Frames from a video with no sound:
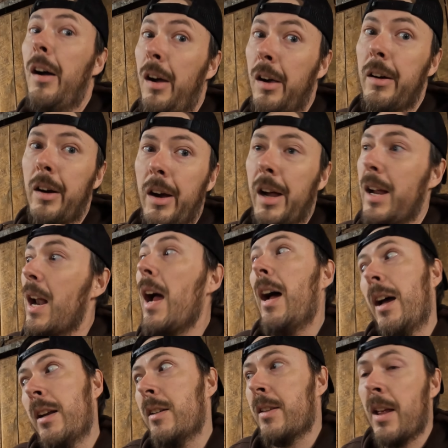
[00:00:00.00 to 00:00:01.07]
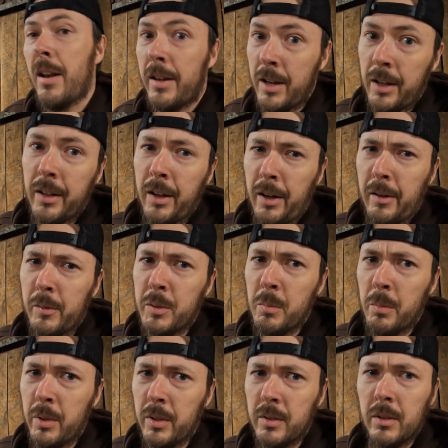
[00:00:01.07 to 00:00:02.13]
All right, I just had to take care of
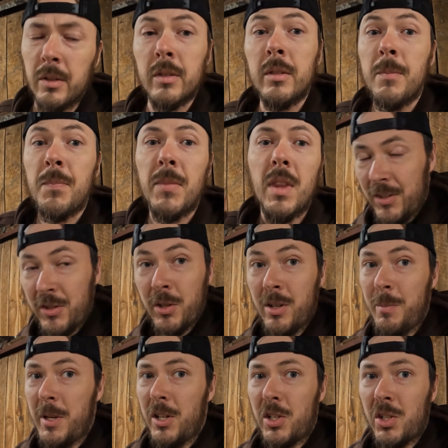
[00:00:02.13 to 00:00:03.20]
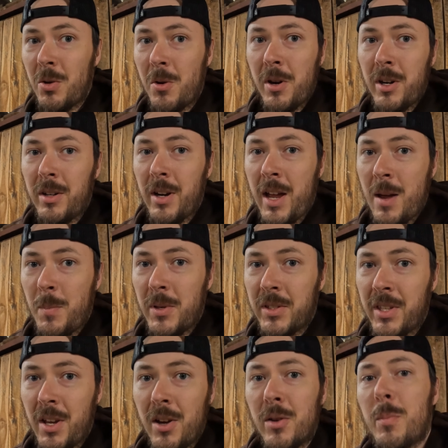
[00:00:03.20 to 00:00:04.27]
some business. It's going to be a short
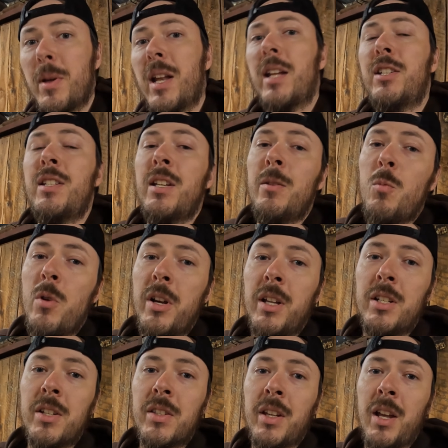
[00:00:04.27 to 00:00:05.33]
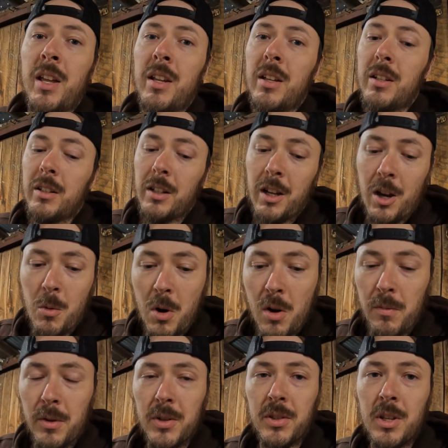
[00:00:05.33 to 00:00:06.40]
episode, but I did want to just kind of go
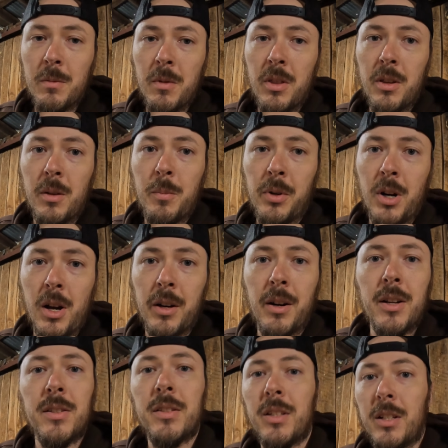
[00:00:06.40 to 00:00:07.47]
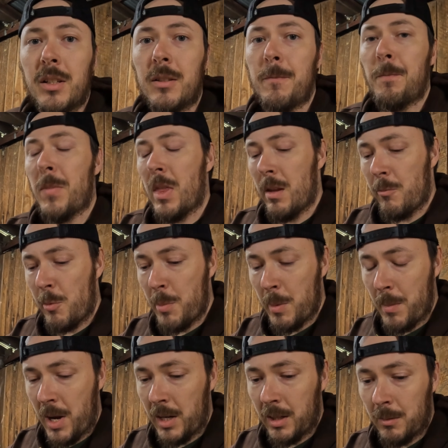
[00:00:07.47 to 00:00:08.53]
over some of the progress that we've
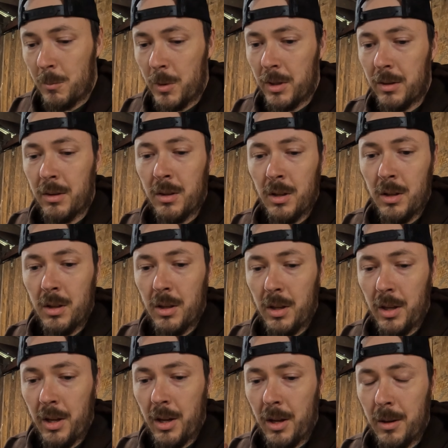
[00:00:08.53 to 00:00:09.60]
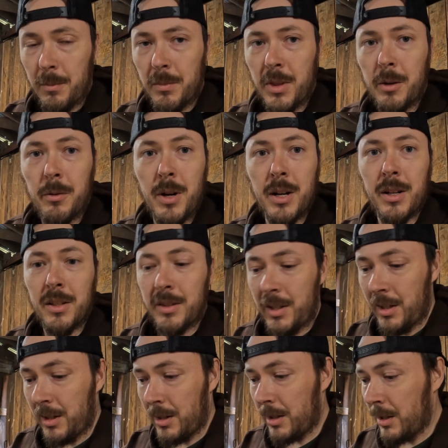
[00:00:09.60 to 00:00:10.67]
been making with um, the ruckus
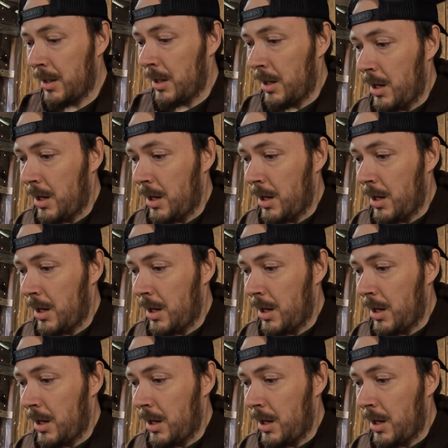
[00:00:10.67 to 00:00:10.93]
here.